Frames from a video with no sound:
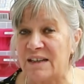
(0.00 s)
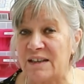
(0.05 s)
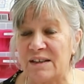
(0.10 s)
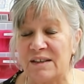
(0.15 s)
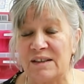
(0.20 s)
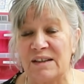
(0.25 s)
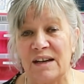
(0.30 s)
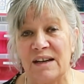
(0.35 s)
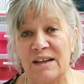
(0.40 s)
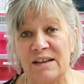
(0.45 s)

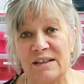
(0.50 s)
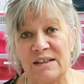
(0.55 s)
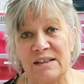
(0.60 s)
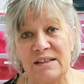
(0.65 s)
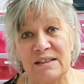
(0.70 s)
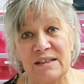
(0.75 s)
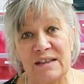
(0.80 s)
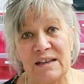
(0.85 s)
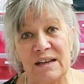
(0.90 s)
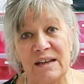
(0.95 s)

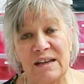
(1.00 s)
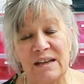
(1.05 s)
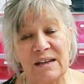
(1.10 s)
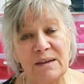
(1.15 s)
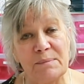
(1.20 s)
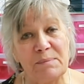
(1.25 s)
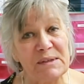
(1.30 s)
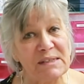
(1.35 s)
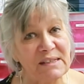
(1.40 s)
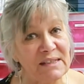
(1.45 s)
and
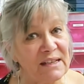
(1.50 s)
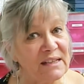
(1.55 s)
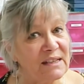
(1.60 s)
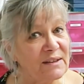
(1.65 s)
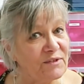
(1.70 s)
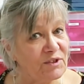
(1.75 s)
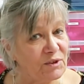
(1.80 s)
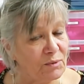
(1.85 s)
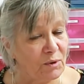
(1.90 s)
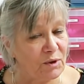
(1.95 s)
a biscuit
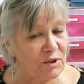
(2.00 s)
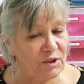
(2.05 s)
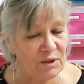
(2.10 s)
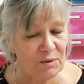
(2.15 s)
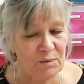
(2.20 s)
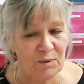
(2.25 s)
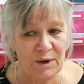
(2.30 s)
if she wanted